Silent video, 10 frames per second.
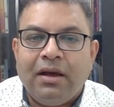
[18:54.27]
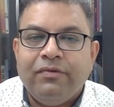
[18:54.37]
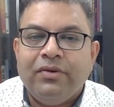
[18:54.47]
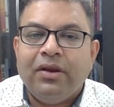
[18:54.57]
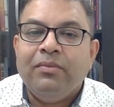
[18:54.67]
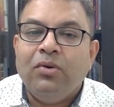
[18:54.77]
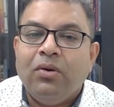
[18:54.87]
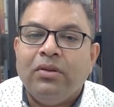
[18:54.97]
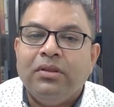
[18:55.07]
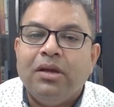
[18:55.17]
after I am
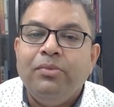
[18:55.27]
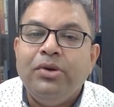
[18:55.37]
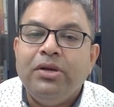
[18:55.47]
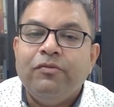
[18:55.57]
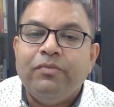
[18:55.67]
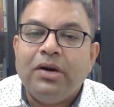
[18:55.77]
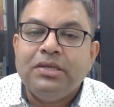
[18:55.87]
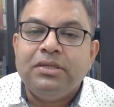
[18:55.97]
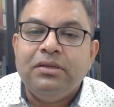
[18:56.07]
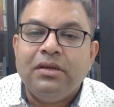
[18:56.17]
gone, the community of monks and